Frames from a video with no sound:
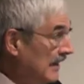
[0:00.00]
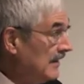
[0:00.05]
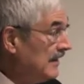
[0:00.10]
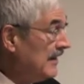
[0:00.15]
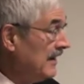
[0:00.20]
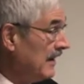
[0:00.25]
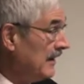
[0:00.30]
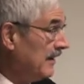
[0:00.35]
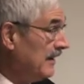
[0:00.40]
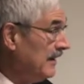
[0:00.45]

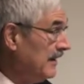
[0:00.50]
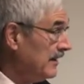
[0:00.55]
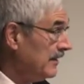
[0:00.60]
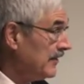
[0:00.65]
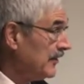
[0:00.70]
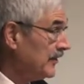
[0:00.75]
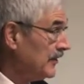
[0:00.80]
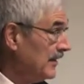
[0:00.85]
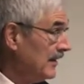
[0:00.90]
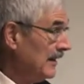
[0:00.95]
India
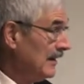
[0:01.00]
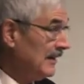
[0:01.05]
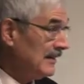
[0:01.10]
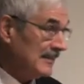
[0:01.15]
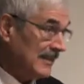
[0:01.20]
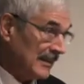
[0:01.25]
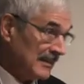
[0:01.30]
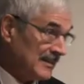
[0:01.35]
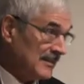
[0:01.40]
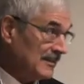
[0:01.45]
is.
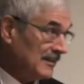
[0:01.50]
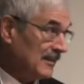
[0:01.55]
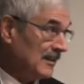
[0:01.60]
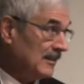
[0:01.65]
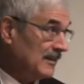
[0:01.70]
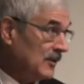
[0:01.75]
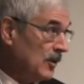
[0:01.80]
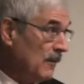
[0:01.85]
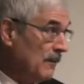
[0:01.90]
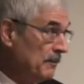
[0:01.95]
There's
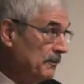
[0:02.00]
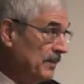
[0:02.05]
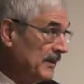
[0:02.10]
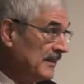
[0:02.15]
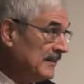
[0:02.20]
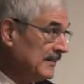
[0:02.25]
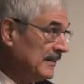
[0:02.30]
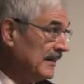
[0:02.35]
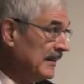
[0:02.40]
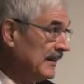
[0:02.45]

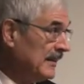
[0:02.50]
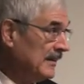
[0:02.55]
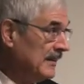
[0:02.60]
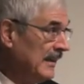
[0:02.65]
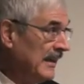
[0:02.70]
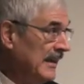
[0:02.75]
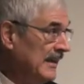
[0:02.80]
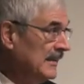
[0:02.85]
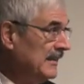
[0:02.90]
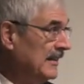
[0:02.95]

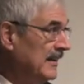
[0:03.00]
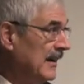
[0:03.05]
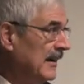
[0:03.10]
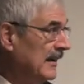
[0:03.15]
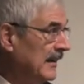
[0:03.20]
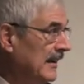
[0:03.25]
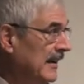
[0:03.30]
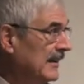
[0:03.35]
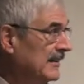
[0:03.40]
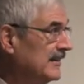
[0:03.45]
competing,
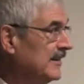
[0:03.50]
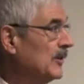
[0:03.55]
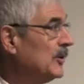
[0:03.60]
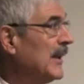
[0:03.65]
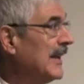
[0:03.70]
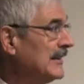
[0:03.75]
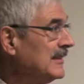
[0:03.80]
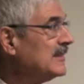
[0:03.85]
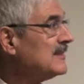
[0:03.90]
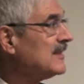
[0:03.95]
India and the
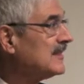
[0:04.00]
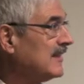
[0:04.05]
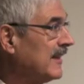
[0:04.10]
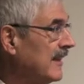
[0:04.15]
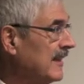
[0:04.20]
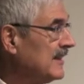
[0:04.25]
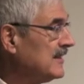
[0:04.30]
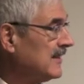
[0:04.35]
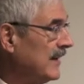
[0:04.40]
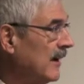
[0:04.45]
United
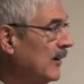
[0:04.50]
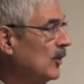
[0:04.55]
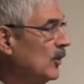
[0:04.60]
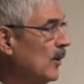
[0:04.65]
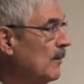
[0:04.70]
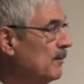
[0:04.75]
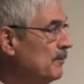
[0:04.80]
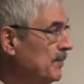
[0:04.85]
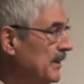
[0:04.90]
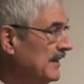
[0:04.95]
States are
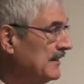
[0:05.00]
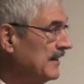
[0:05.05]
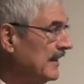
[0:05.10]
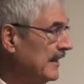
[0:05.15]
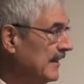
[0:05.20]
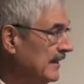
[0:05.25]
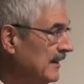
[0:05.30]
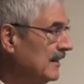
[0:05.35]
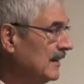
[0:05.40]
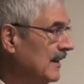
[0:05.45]

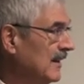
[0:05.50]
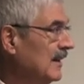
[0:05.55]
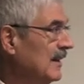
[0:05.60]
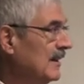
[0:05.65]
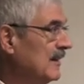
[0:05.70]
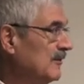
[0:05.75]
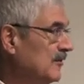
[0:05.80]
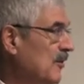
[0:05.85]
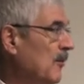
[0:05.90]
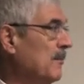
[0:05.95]
competing
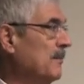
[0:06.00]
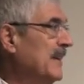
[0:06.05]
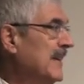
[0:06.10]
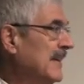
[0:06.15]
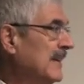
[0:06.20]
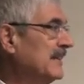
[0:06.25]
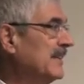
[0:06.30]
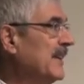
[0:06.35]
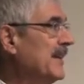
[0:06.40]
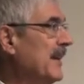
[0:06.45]
for
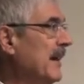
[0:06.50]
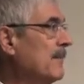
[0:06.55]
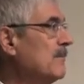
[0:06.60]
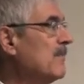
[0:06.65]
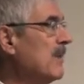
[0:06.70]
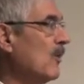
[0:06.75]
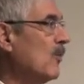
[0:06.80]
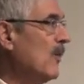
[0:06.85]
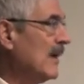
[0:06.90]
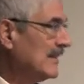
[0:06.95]
being the
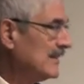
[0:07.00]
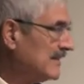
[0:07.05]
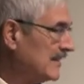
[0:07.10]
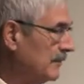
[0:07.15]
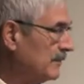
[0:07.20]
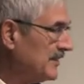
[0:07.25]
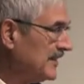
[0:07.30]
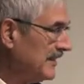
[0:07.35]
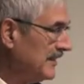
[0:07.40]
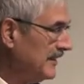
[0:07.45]
number one
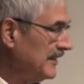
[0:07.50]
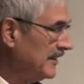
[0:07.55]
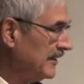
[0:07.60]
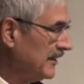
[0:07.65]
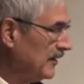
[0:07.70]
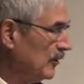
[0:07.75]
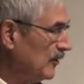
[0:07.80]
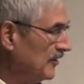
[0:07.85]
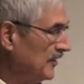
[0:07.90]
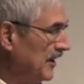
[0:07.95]

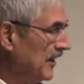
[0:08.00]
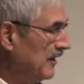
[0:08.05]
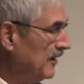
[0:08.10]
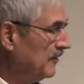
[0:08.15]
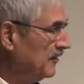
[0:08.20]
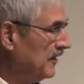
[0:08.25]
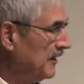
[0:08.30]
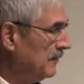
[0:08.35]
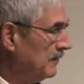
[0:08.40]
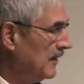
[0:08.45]
subsidiary of
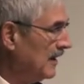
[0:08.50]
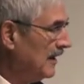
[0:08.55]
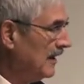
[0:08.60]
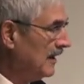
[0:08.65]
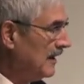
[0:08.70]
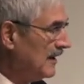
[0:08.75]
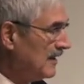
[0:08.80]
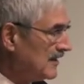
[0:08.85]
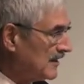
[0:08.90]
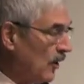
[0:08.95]
Netafim.
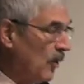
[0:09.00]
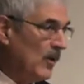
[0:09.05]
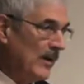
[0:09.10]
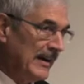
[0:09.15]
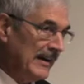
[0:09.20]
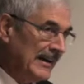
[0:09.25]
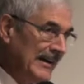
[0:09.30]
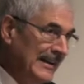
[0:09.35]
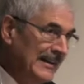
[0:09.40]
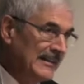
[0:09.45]

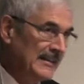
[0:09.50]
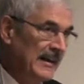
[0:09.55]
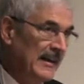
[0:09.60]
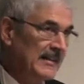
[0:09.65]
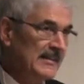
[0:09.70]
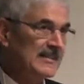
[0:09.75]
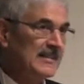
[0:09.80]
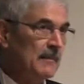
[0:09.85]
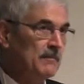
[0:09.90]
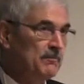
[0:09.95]
So
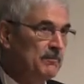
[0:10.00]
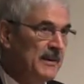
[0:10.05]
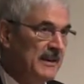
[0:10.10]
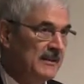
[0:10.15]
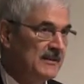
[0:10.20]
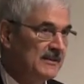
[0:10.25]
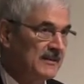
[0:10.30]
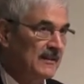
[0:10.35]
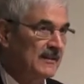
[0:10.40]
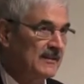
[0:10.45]
India is a
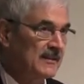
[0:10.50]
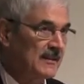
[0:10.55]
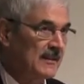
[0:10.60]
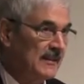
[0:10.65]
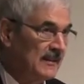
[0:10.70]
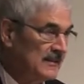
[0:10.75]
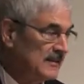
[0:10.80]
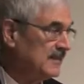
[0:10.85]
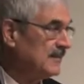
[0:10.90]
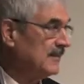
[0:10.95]
big
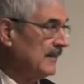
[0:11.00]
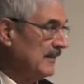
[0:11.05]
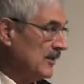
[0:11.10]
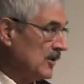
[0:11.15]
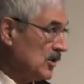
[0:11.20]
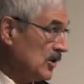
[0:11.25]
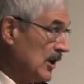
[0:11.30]
success.